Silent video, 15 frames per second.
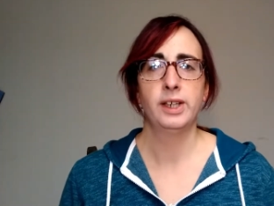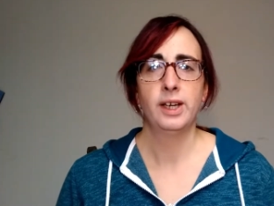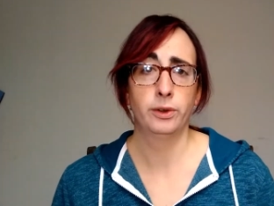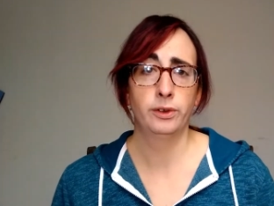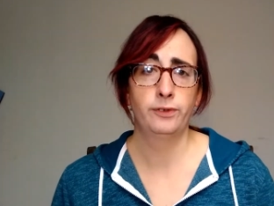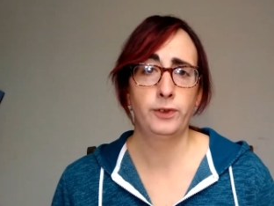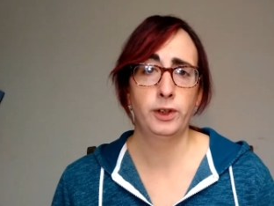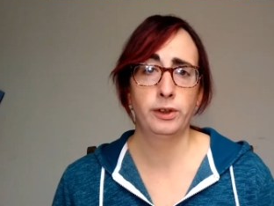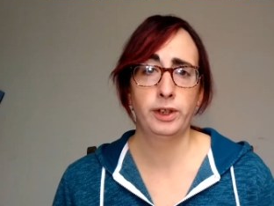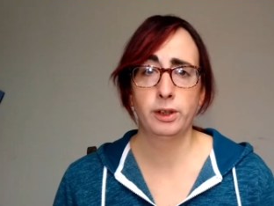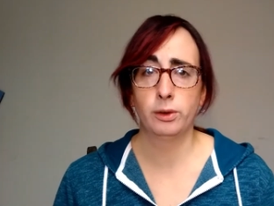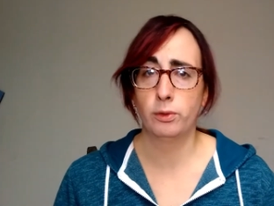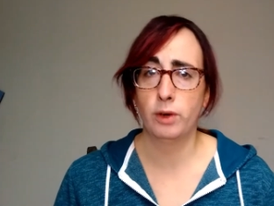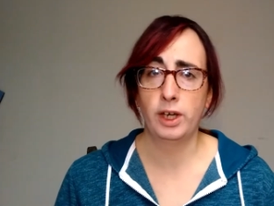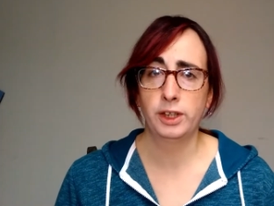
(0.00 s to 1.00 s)
If you're in a
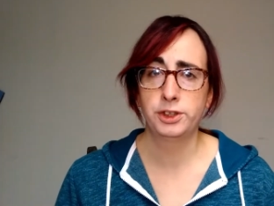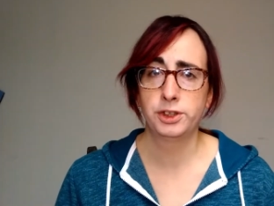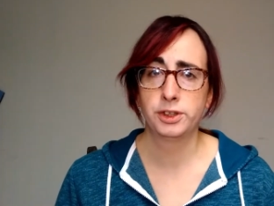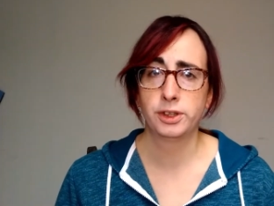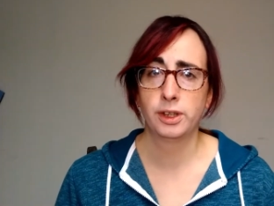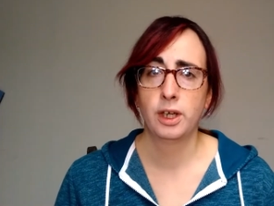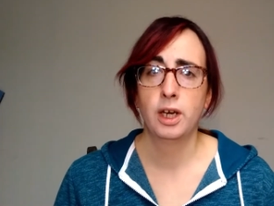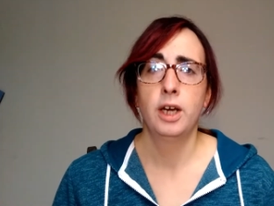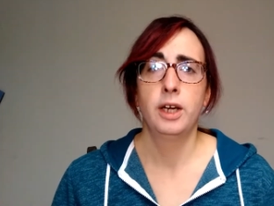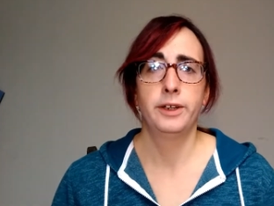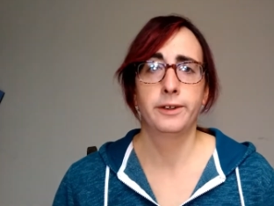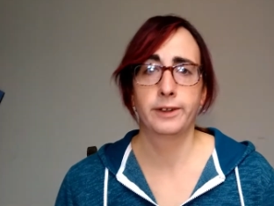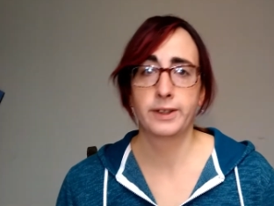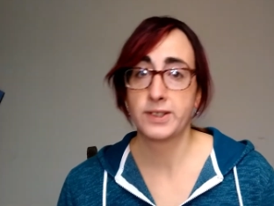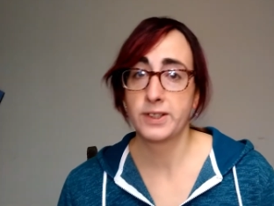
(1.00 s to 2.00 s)
rush, you're
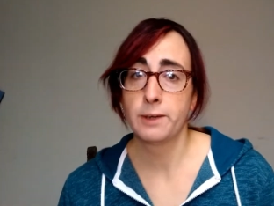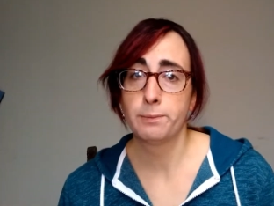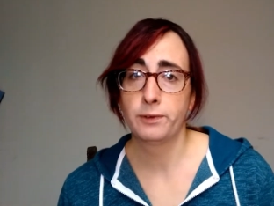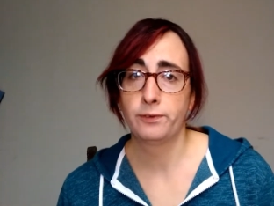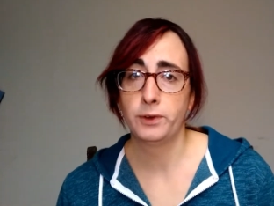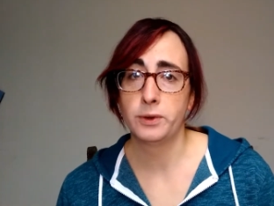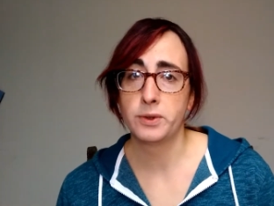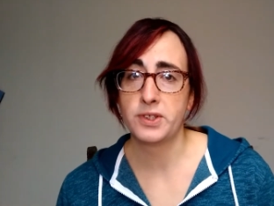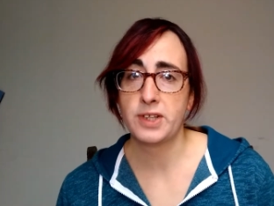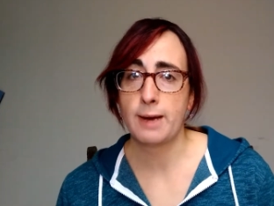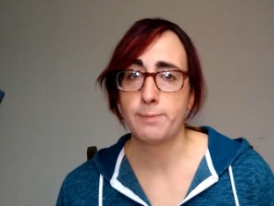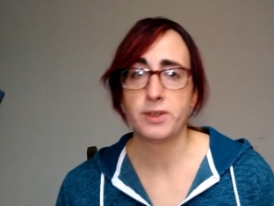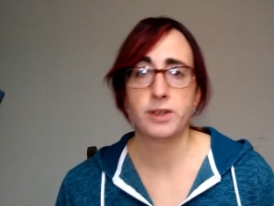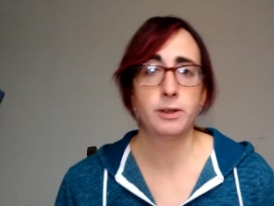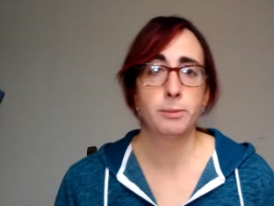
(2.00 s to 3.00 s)
going to skip a few steps,
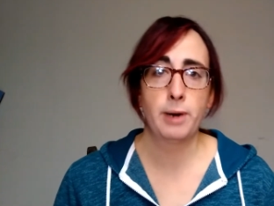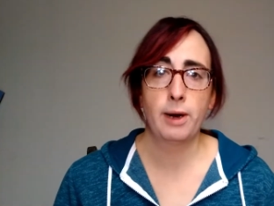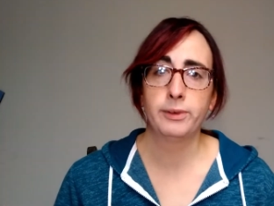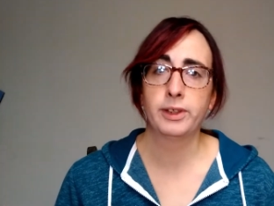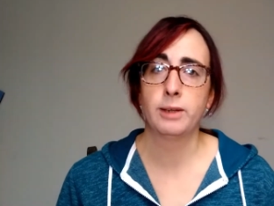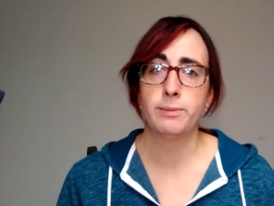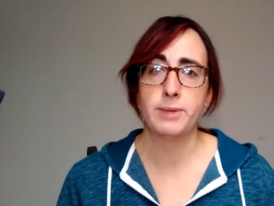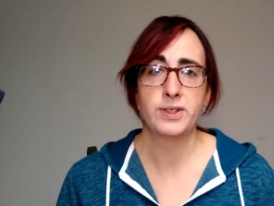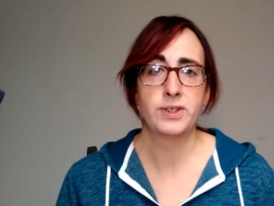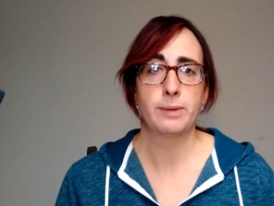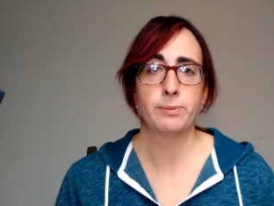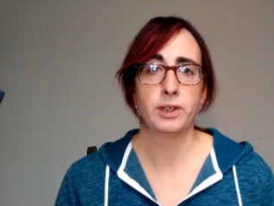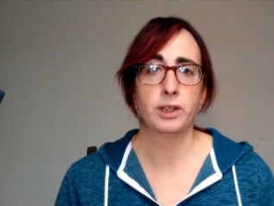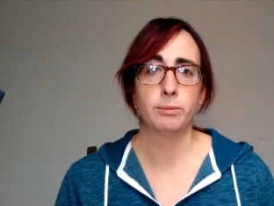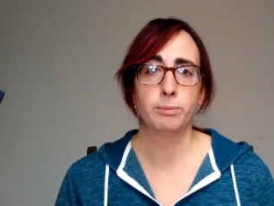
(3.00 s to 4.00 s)
and you're probably going to miss
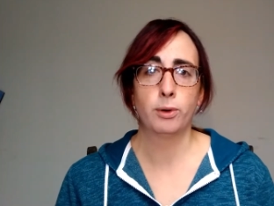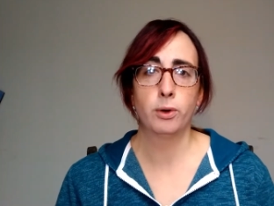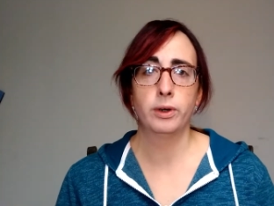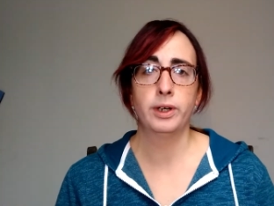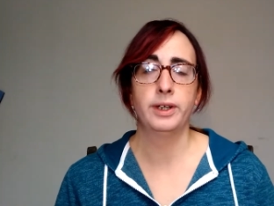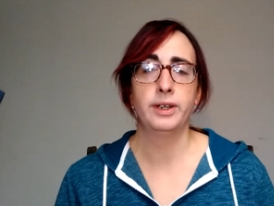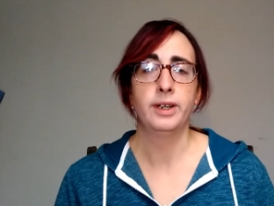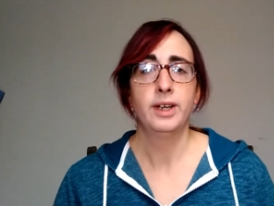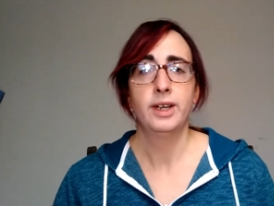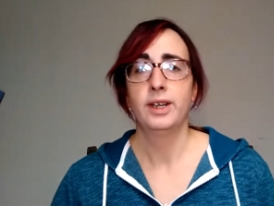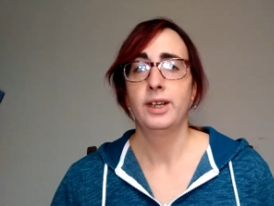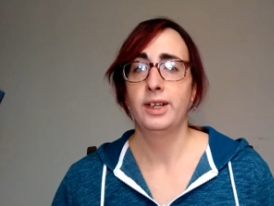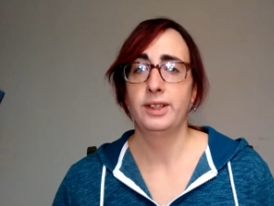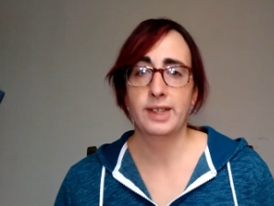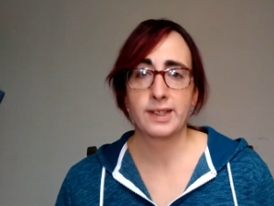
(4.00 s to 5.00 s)
something important,
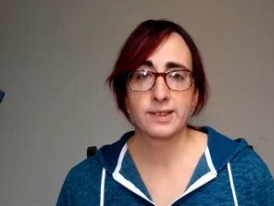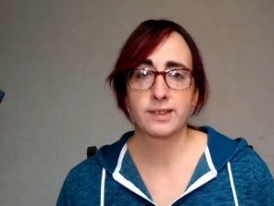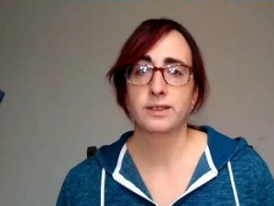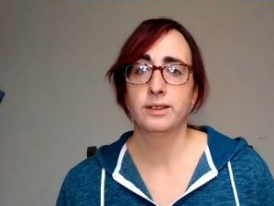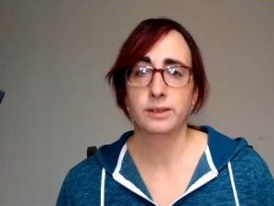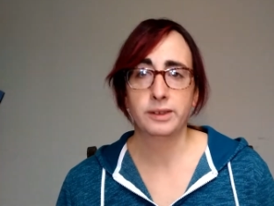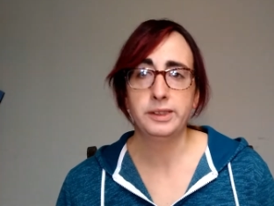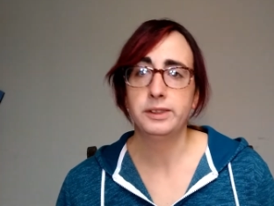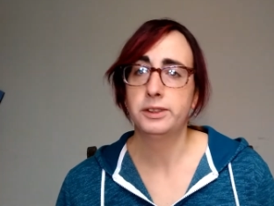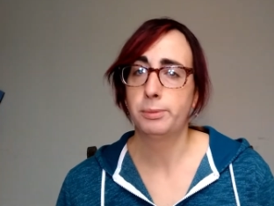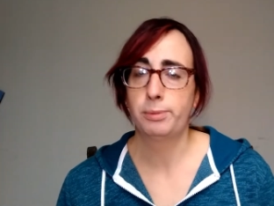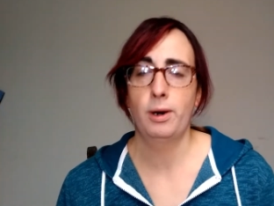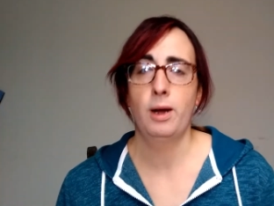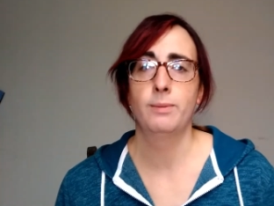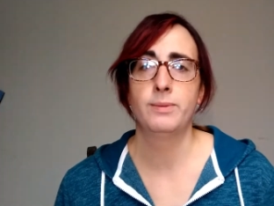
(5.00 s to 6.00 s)
and that's going to lead to
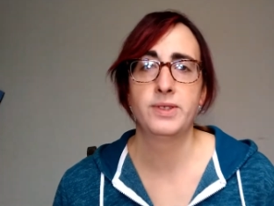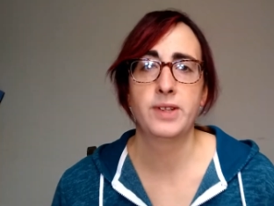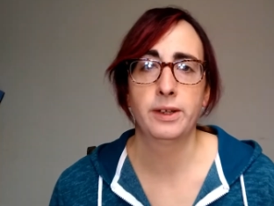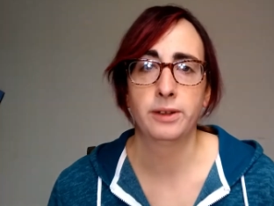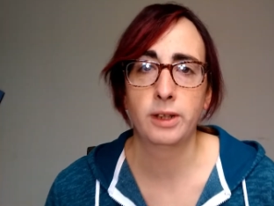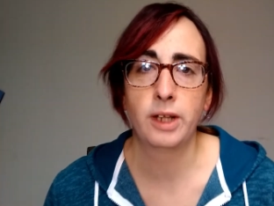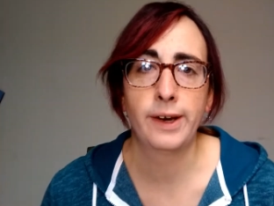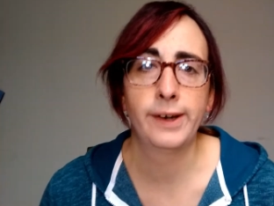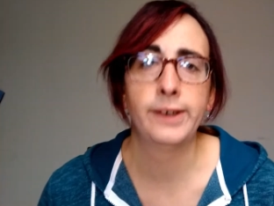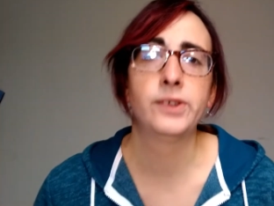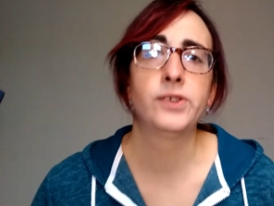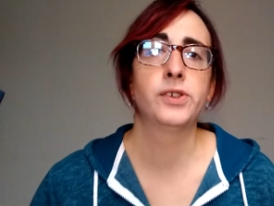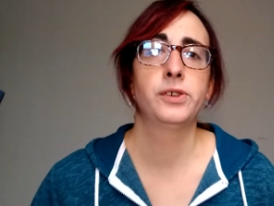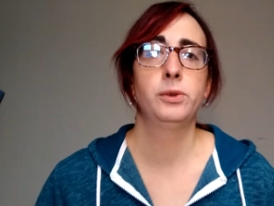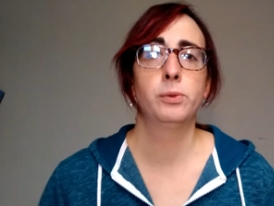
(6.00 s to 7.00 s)
problems down the line. So
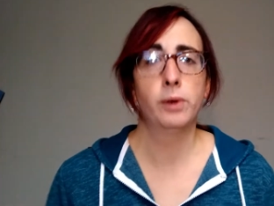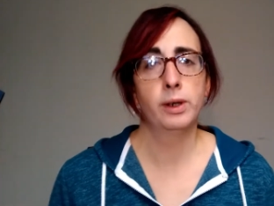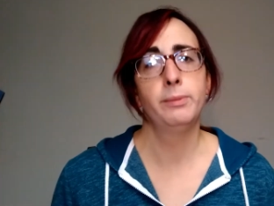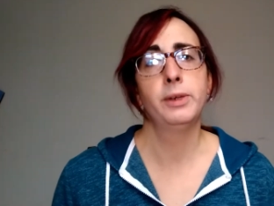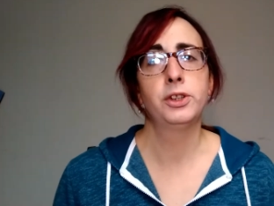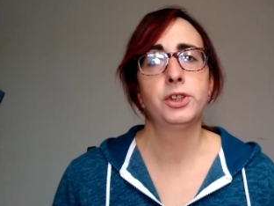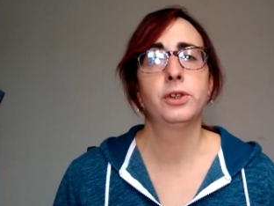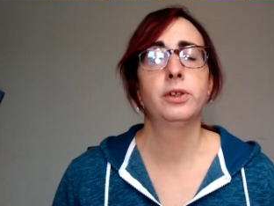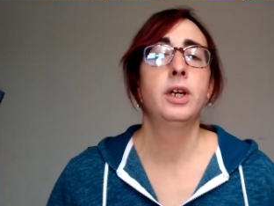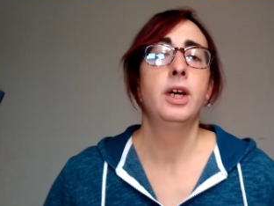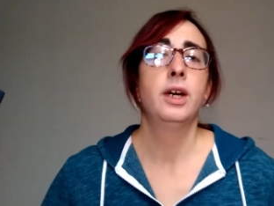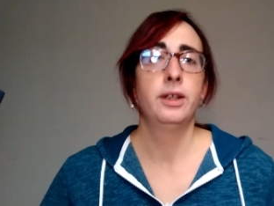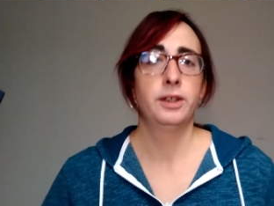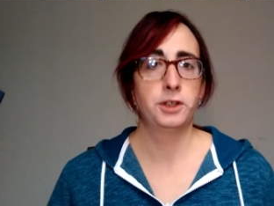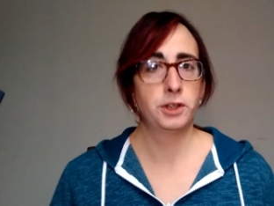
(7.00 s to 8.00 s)
you want to make sure
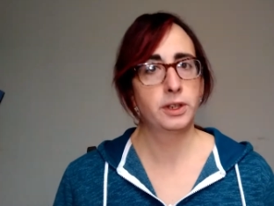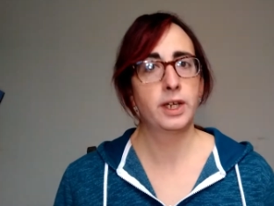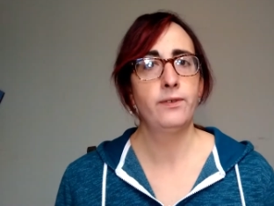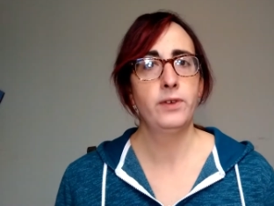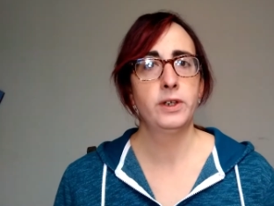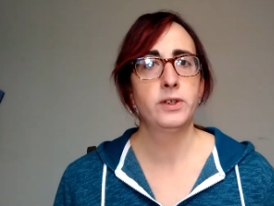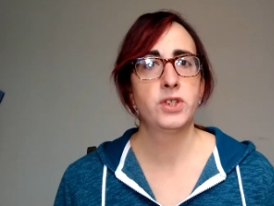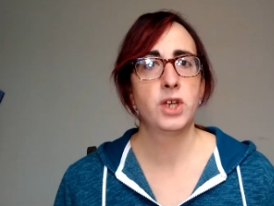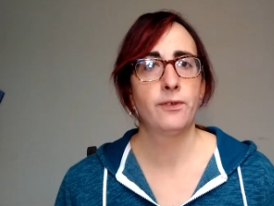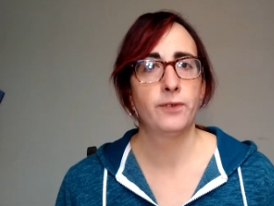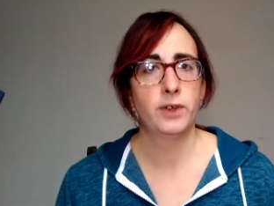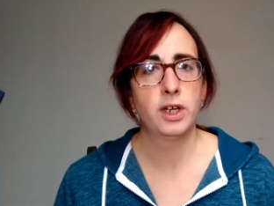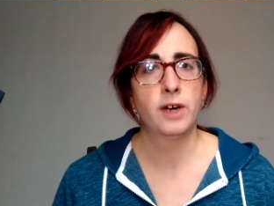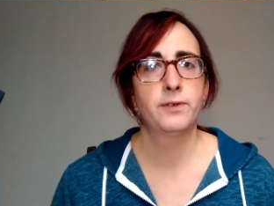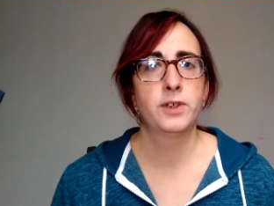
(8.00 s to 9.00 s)
that you're giving yourself
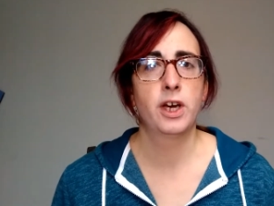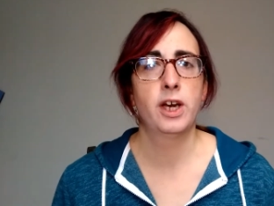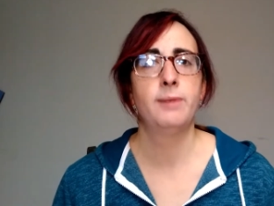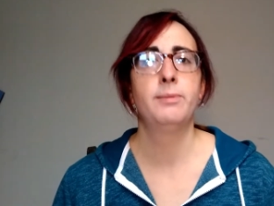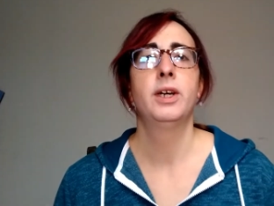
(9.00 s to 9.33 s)
enough time